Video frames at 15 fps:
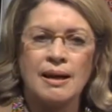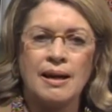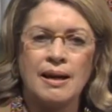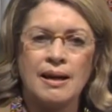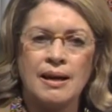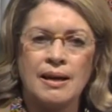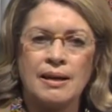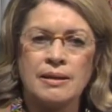
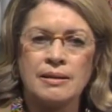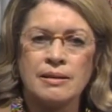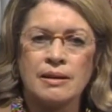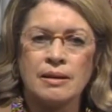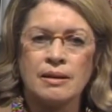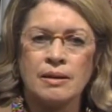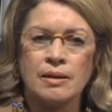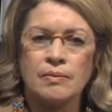and
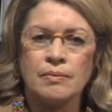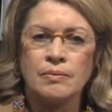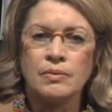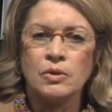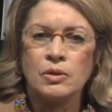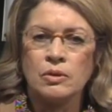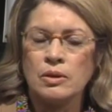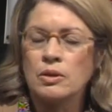
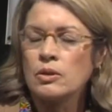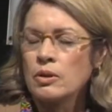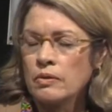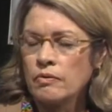do this sort of